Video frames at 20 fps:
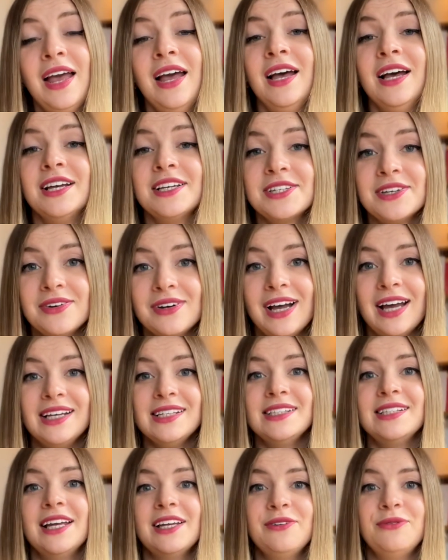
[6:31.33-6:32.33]
So guys,
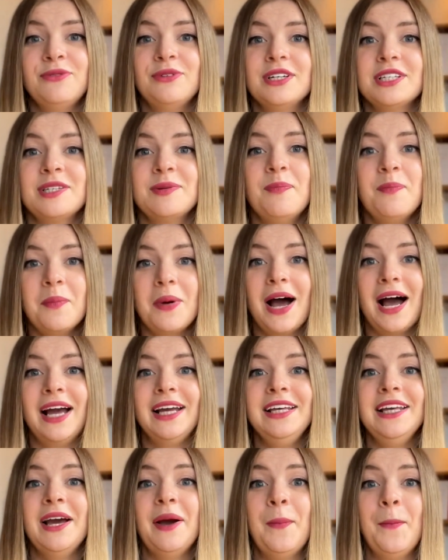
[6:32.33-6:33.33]
that was
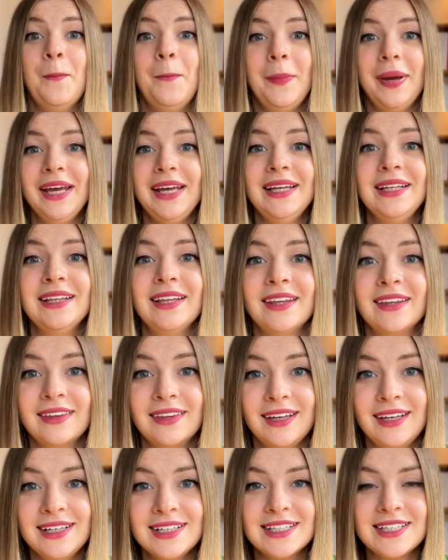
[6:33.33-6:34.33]
my main
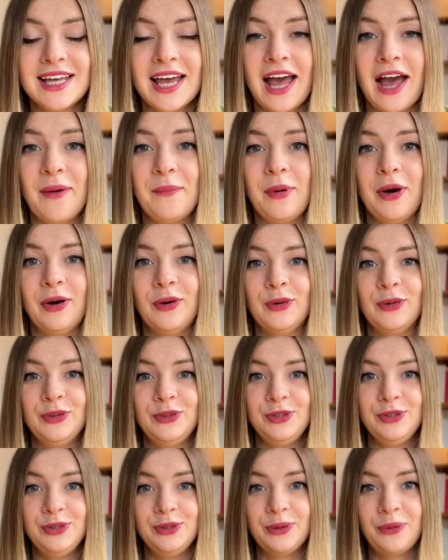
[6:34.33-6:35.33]
things about
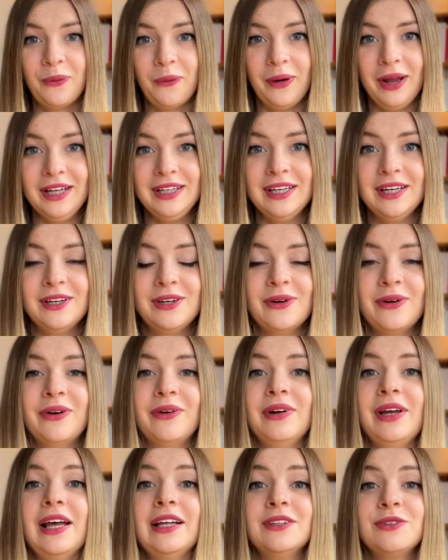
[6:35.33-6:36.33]
Ukrainian
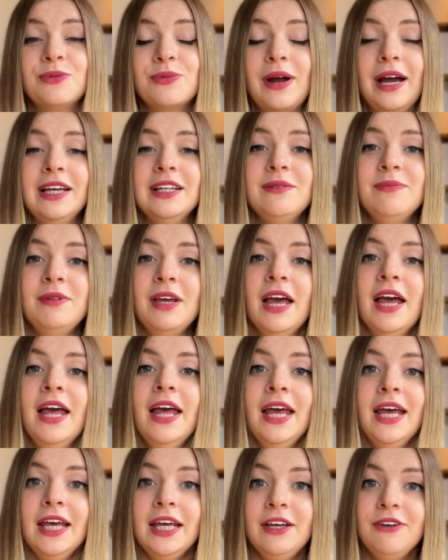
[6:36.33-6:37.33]
girl, and write me
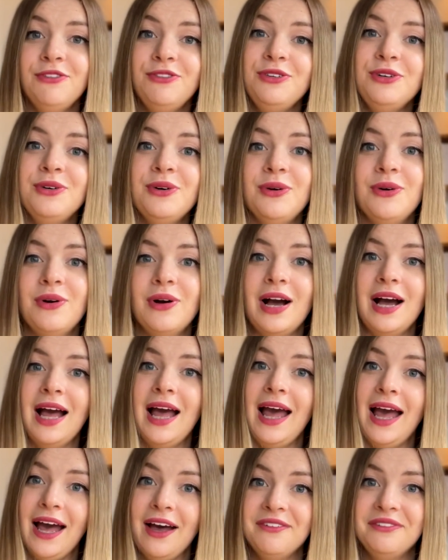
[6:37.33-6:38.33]
if you
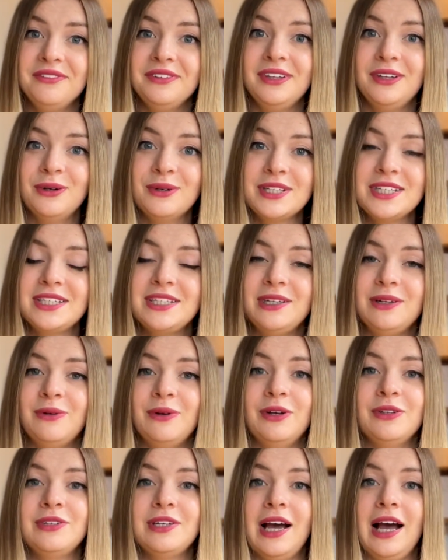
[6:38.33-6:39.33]
have those
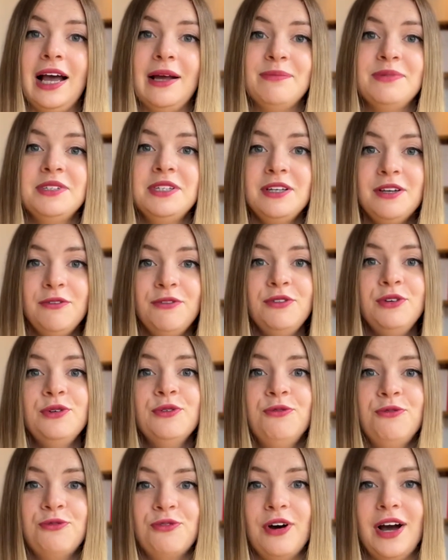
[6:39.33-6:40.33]
stereotypes, if you
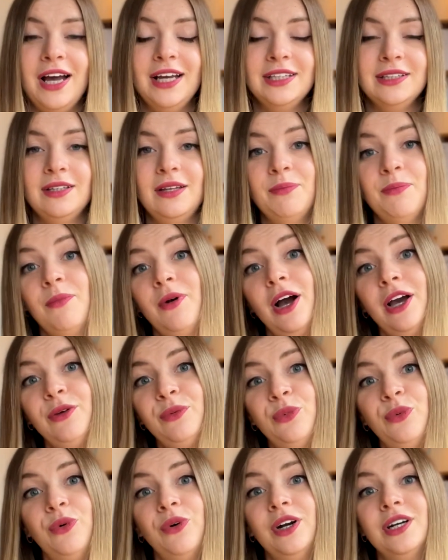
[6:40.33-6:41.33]
find that my
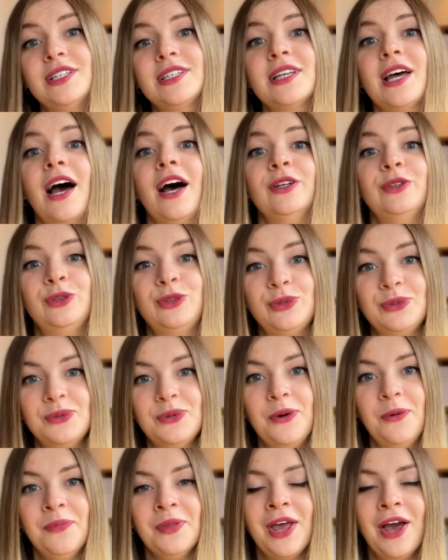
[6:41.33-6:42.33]
words are
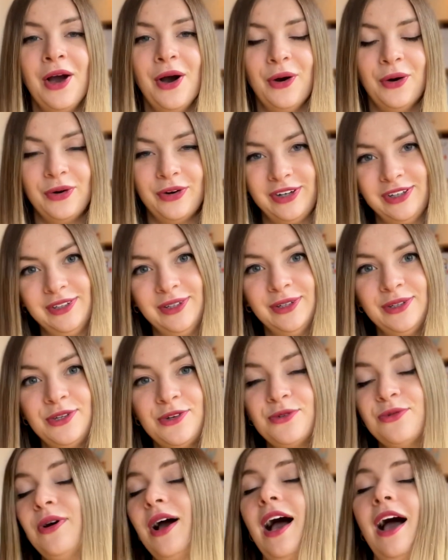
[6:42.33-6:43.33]
true or not
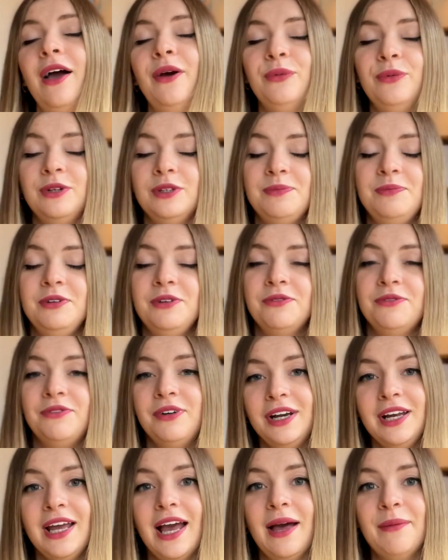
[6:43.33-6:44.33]
true. I would be
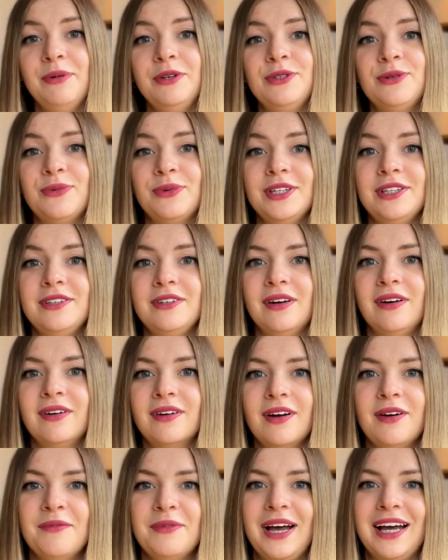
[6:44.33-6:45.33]
very happy to read your
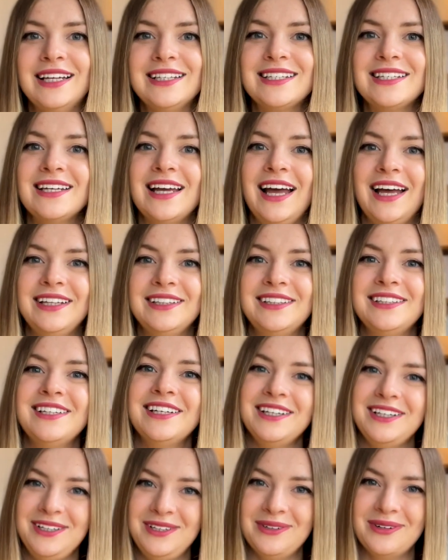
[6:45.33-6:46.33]
comments and
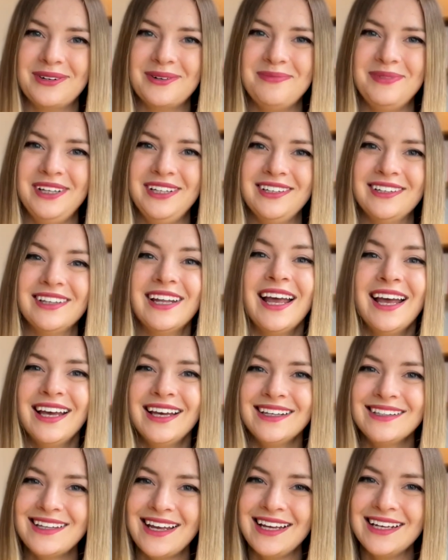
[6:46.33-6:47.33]
your opinion.
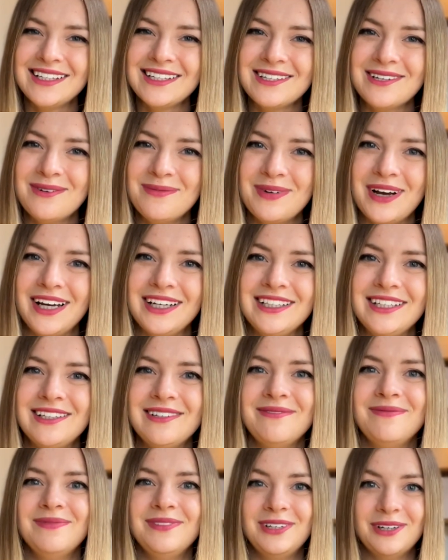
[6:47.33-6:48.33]
Thanks so much.
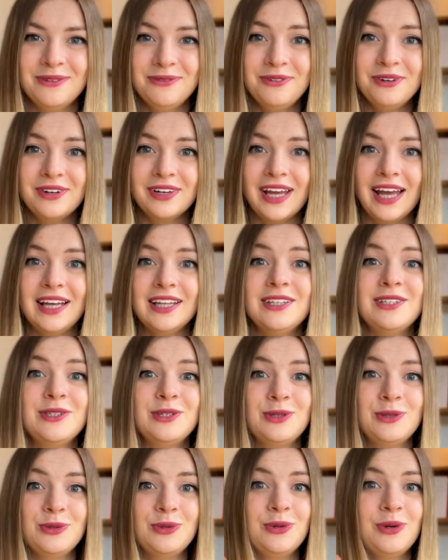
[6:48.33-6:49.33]
Don't forget
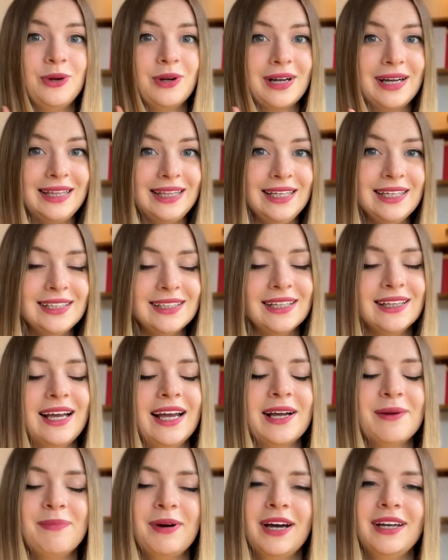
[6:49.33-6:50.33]
to click the
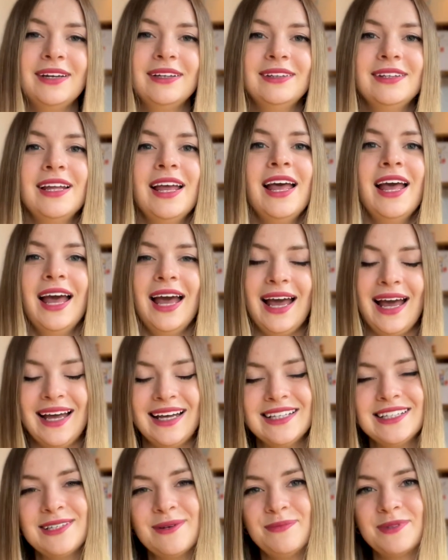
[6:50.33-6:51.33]
like button
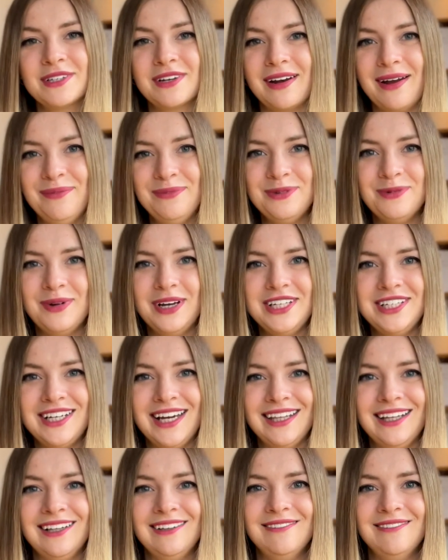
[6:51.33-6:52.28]
and subscribe to my channel.